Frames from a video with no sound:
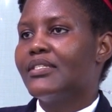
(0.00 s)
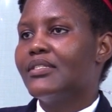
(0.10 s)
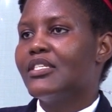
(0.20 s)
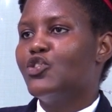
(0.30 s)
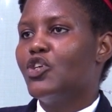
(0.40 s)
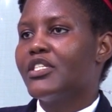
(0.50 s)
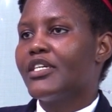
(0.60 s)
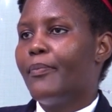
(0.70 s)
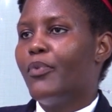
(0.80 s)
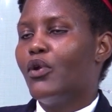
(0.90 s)
this joint
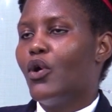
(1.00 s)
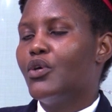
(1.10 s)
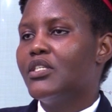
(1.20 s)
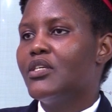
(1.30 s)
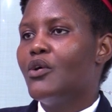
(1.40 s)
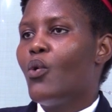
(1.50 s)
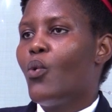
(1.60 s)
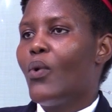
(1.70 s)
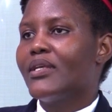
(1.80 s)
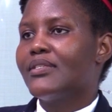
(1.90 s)
couple owned,
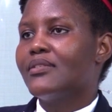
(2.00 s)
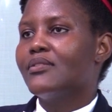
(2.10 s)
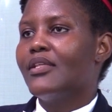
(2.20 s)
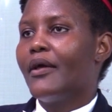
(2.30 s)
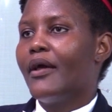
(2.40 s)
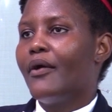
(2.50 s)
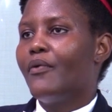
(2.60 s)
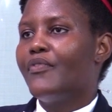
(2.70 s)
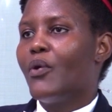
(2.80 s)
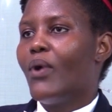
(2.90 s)
once the
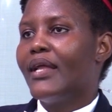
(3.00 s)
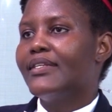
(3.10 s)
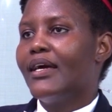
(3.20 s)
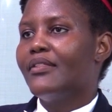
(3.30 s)
one